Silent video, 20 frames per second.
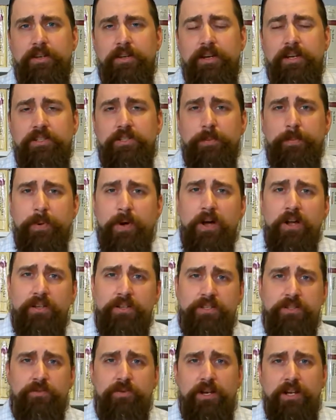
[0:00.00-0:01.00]
And so
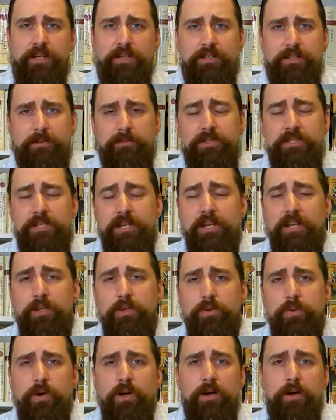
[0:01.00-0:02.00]
Paul is writing to them, he's saying,
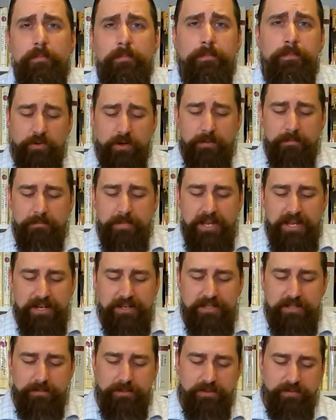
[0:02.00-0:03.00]
You are, you are
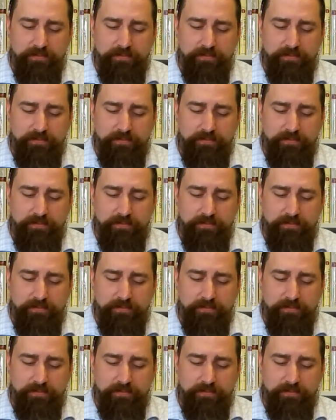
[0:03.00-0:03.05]
made to be